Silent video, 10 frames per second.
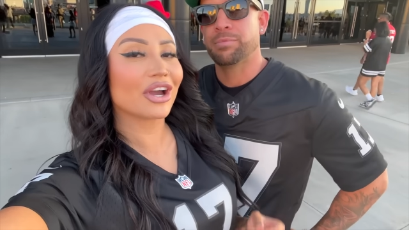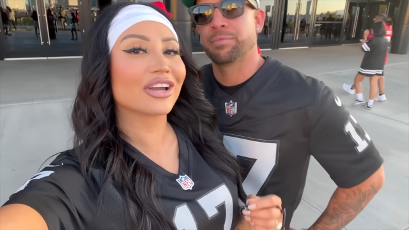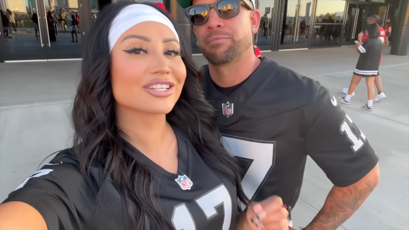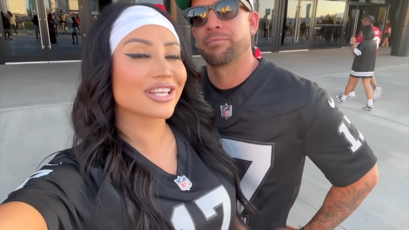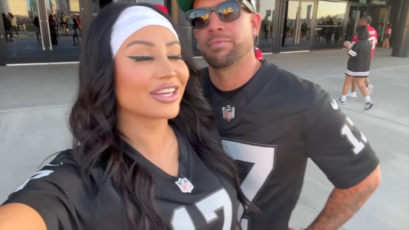Speaker 1: are
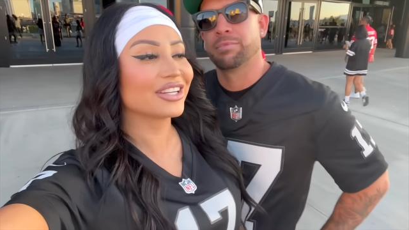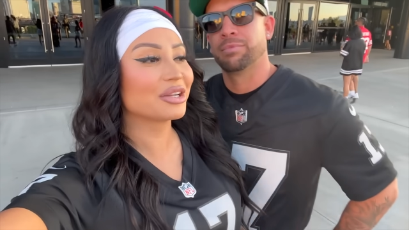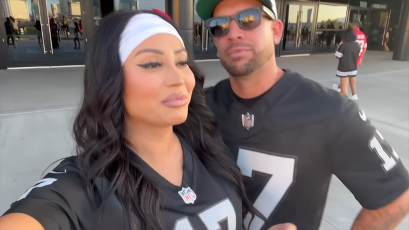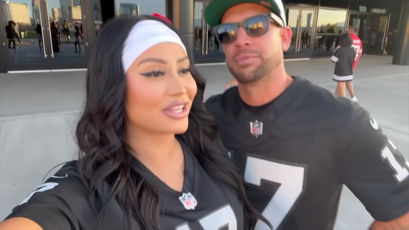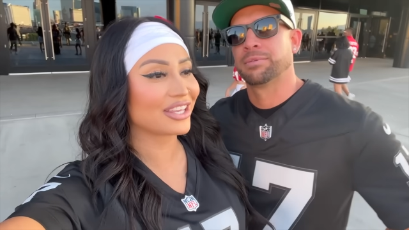excited to
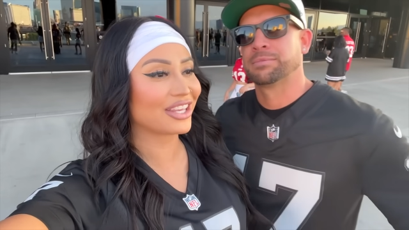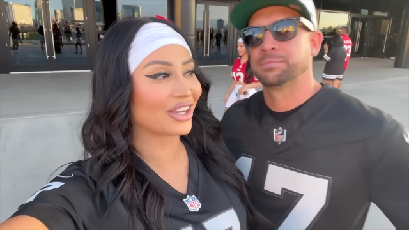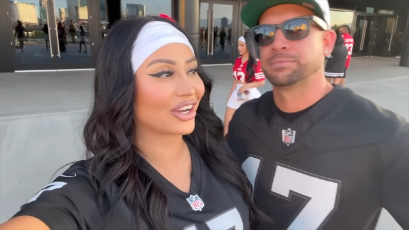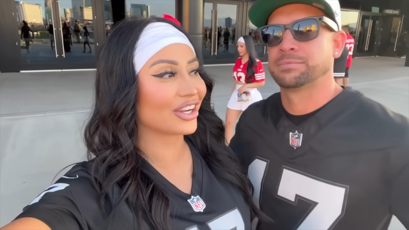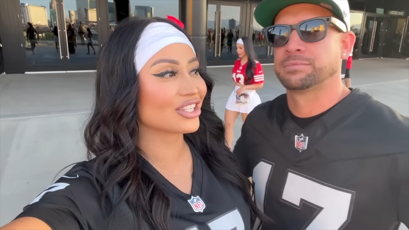be
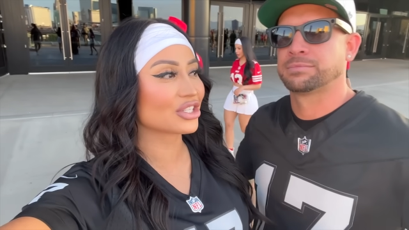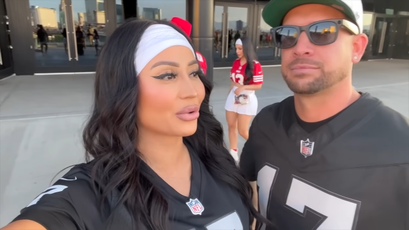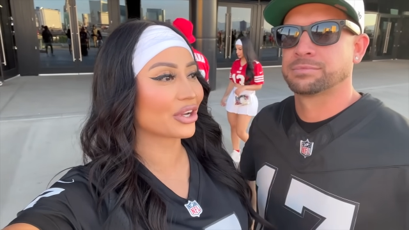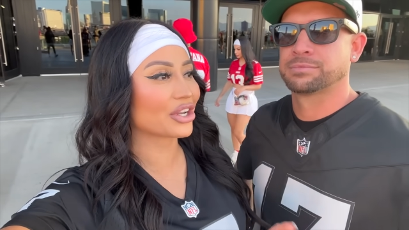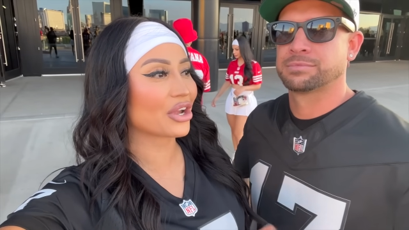here, so we're
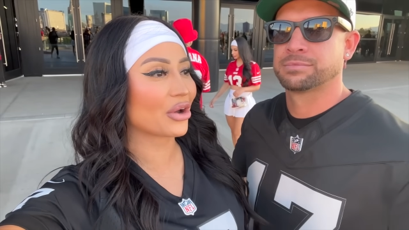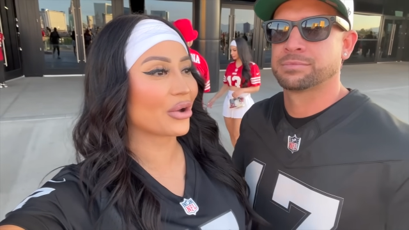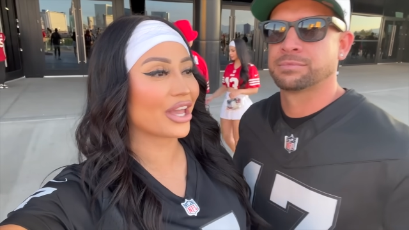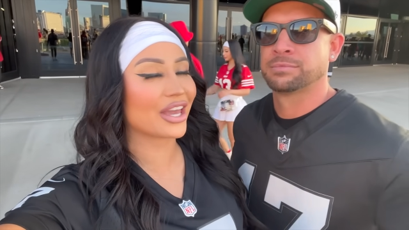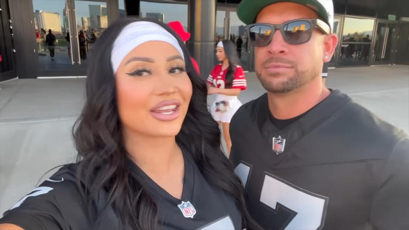gonna go
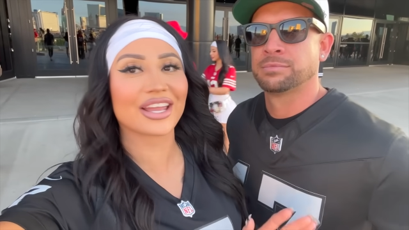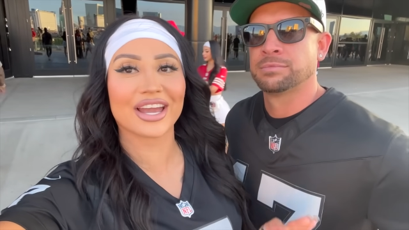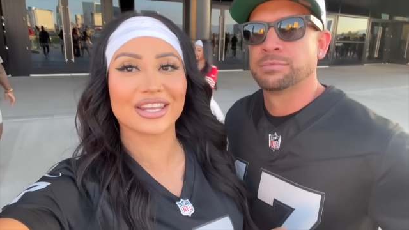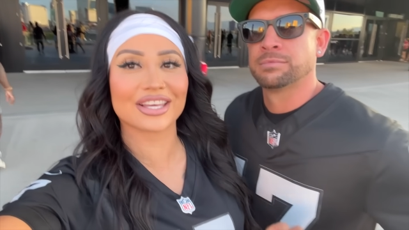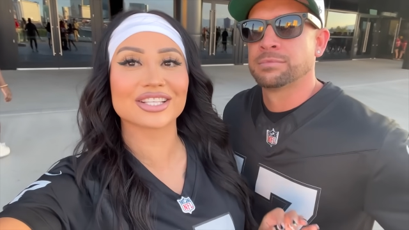ahead and
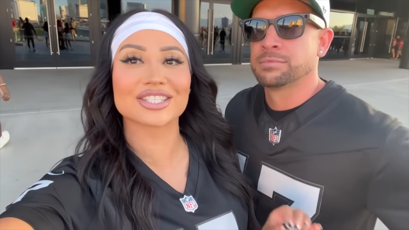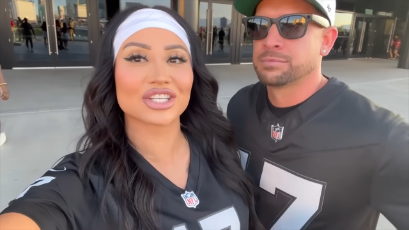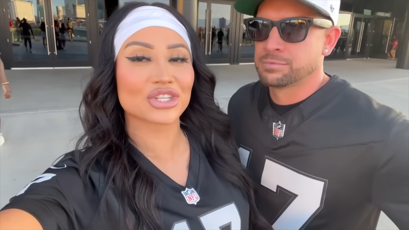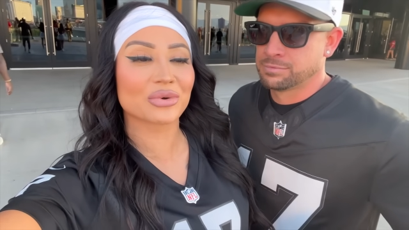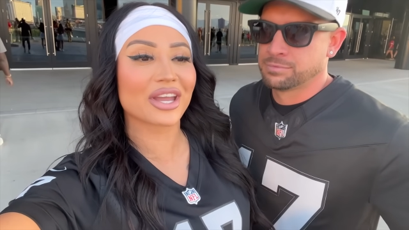kind of get
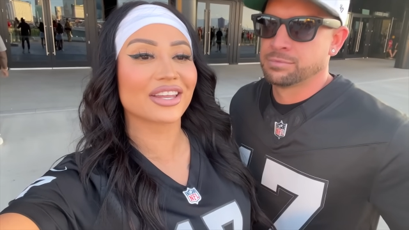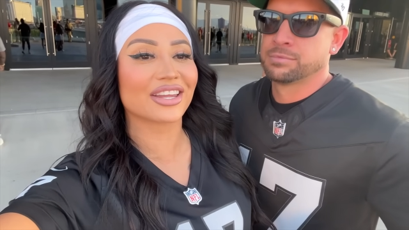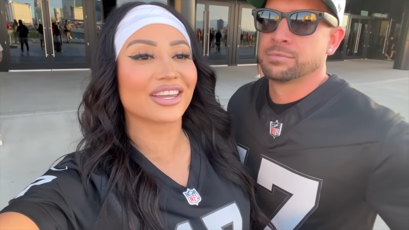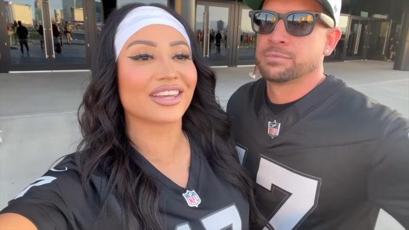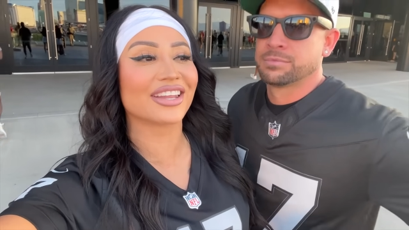
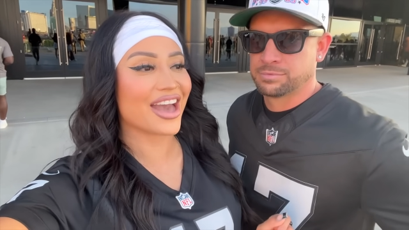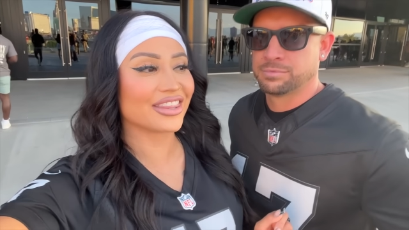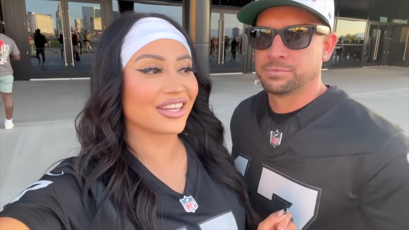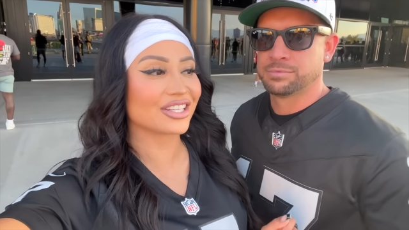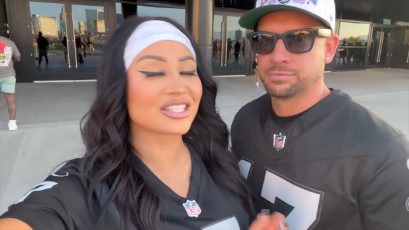situated and
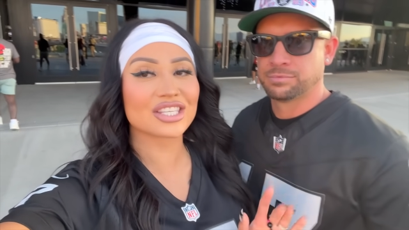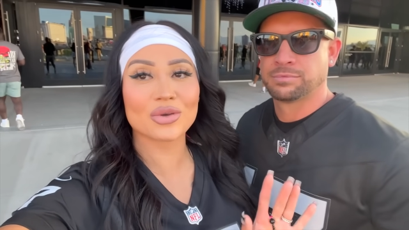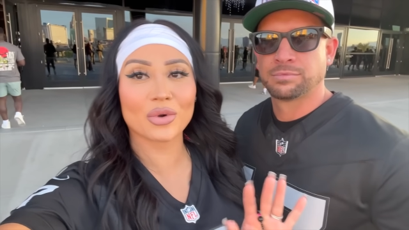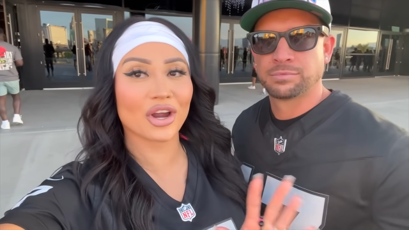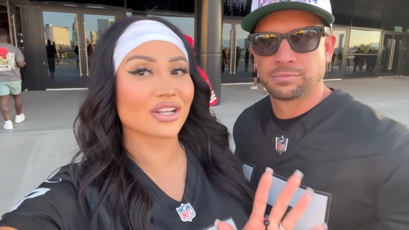then see
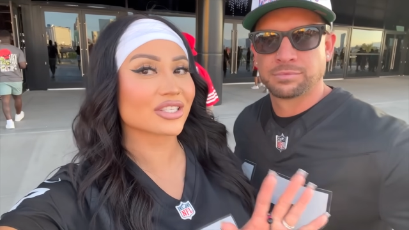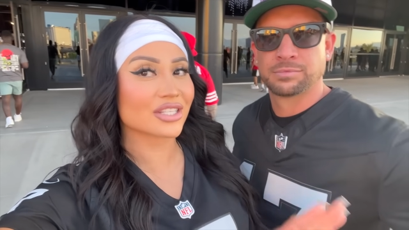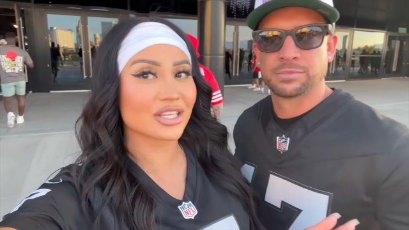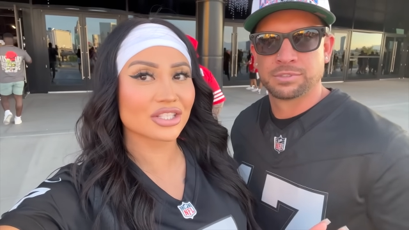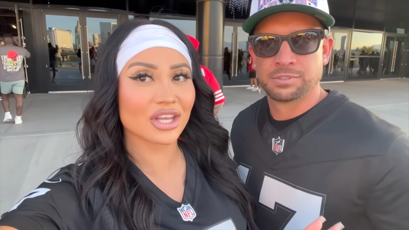where our
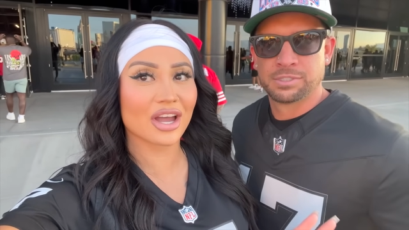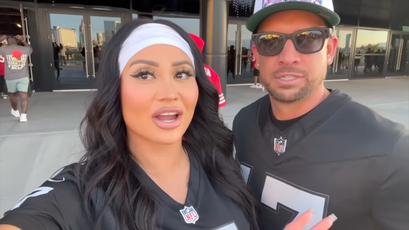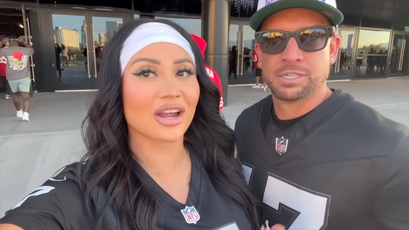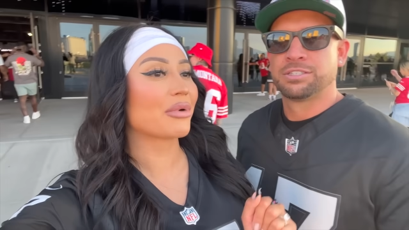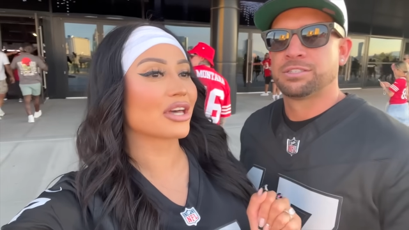seats
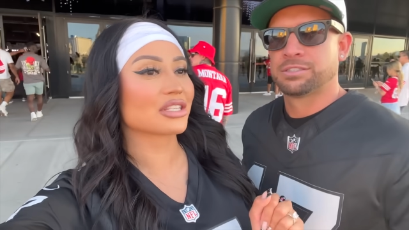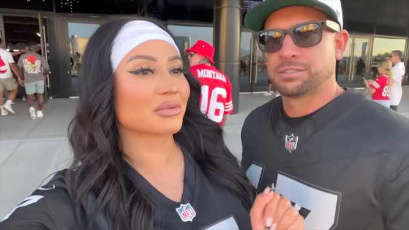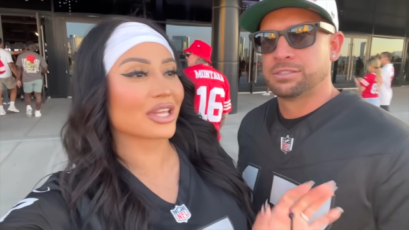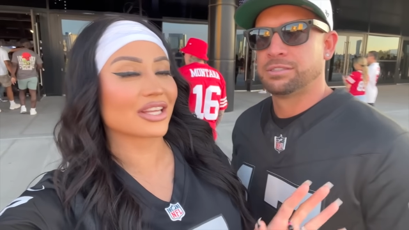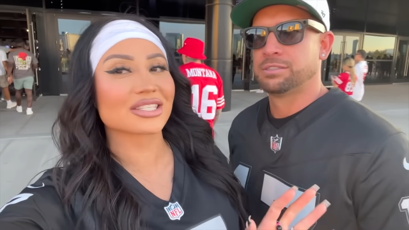are, possibly
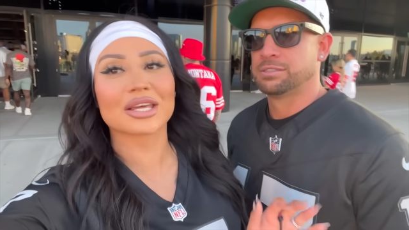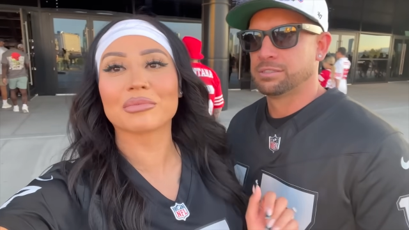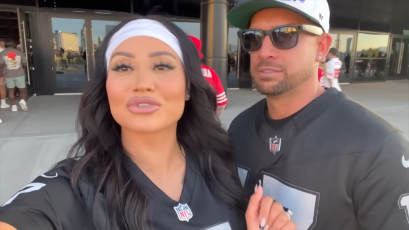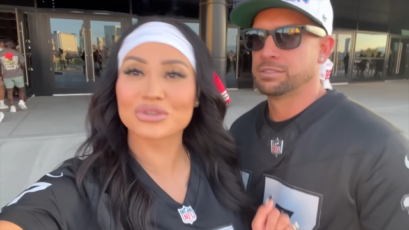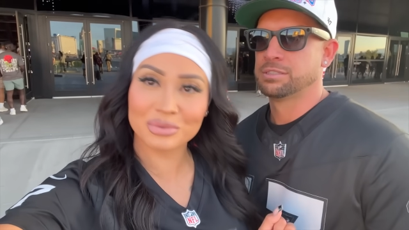get some
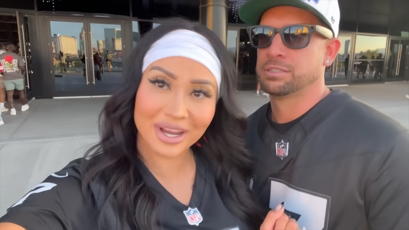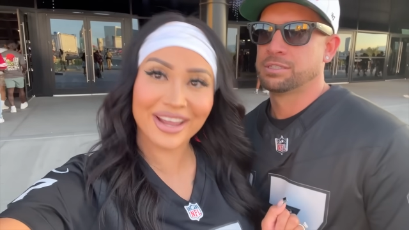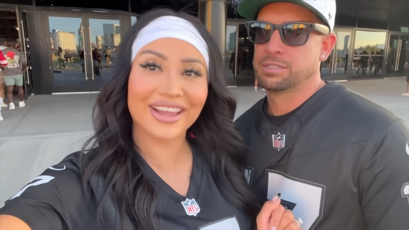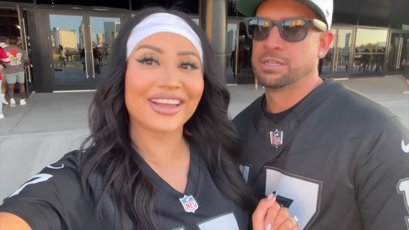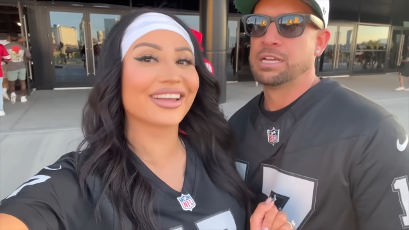
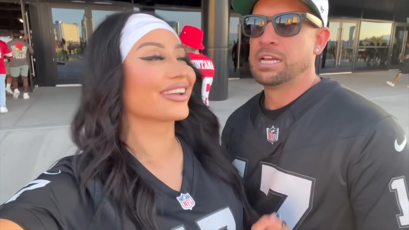drink. I